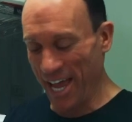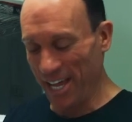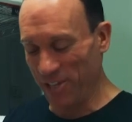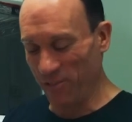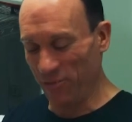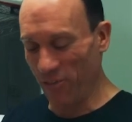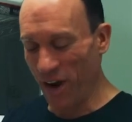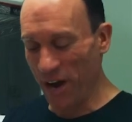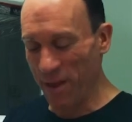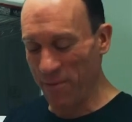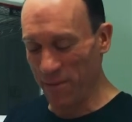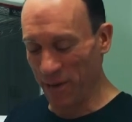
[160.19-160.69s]
It's
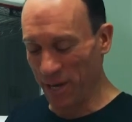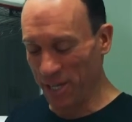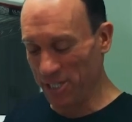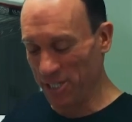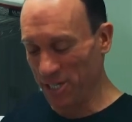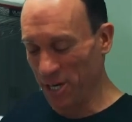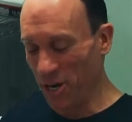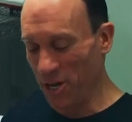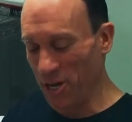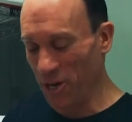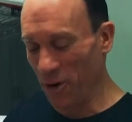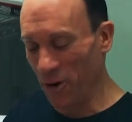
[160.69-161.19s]
funny because
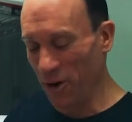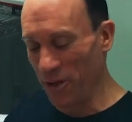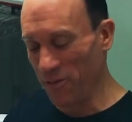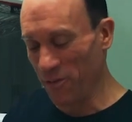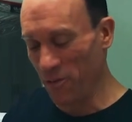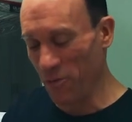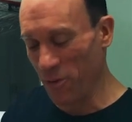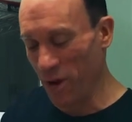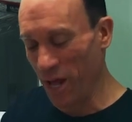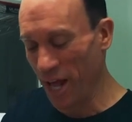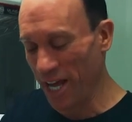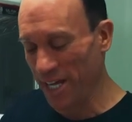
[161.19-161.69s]
you don't
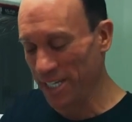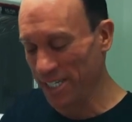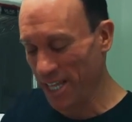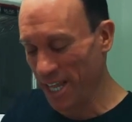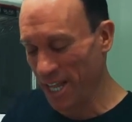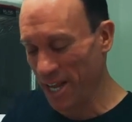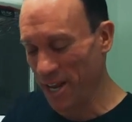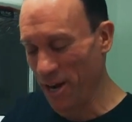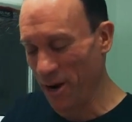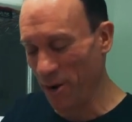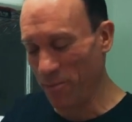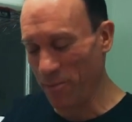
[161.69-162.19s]
even realize
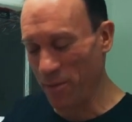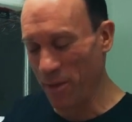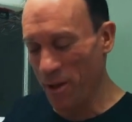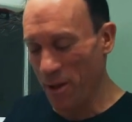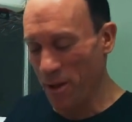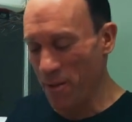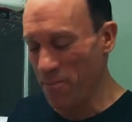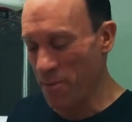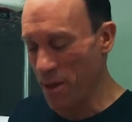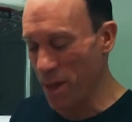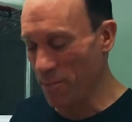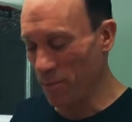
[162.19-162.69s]
that
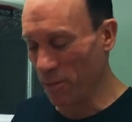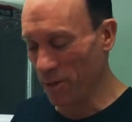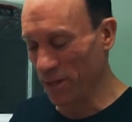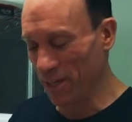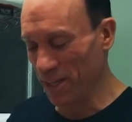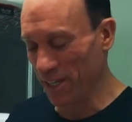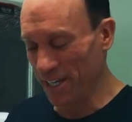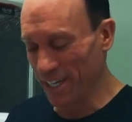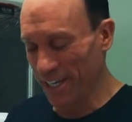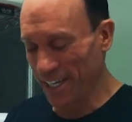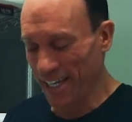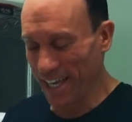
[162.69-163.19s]

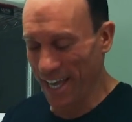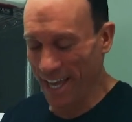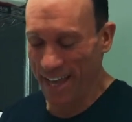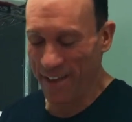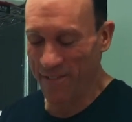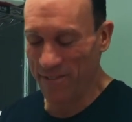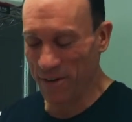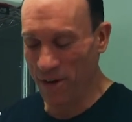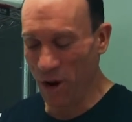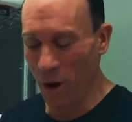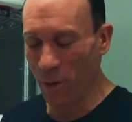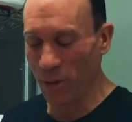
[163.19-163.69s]
people
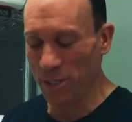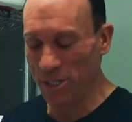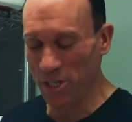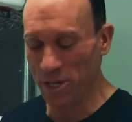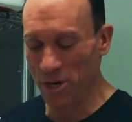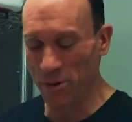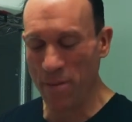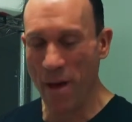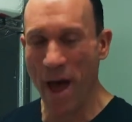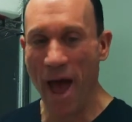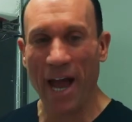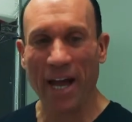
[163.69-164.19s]
even know what's in
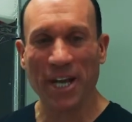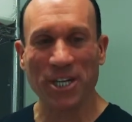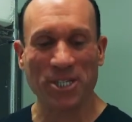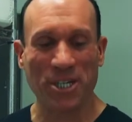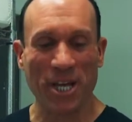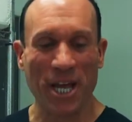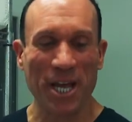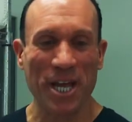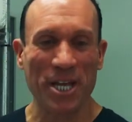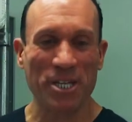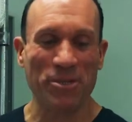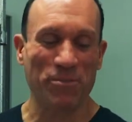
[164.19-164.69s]
your package,
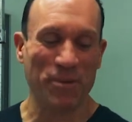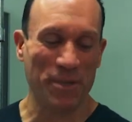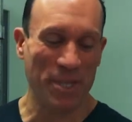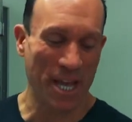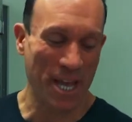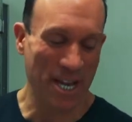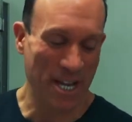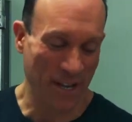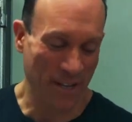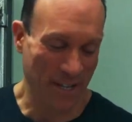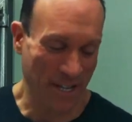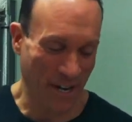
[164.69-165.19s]
I guess, but
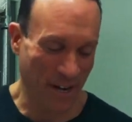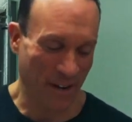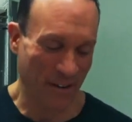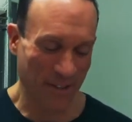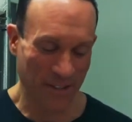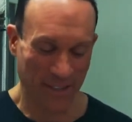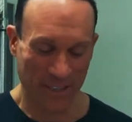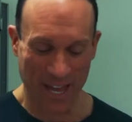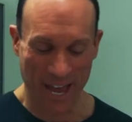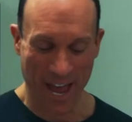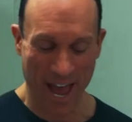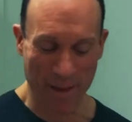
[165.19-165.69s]

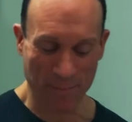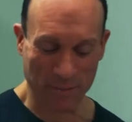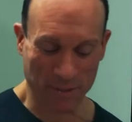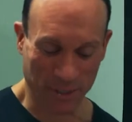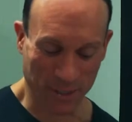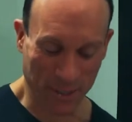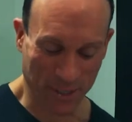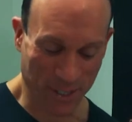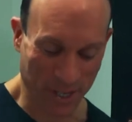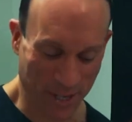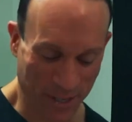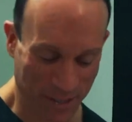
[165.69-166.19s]
they
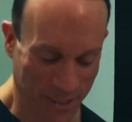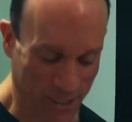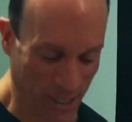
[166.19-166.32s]
absolutely do.